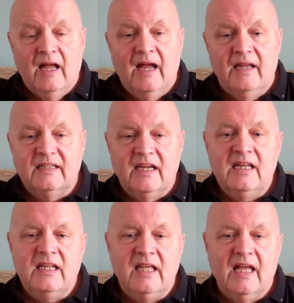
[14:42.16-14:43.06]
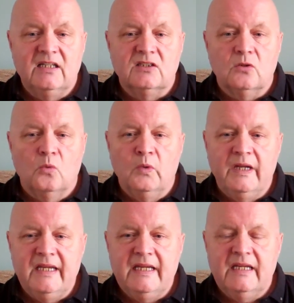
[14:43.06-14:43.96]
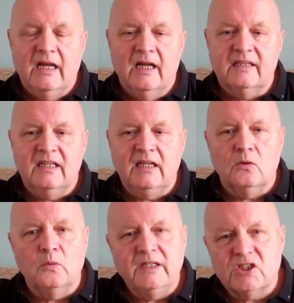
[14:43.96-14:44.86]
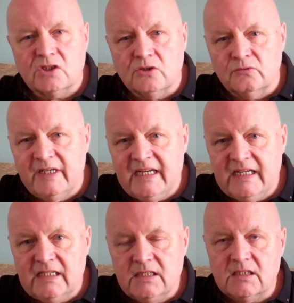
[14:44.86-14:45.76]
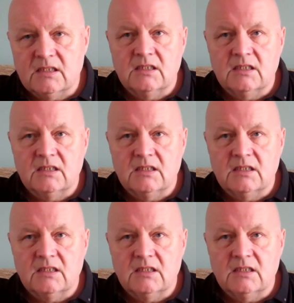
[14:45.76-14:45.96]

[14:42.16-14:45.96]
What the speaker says: and in the end I think we screened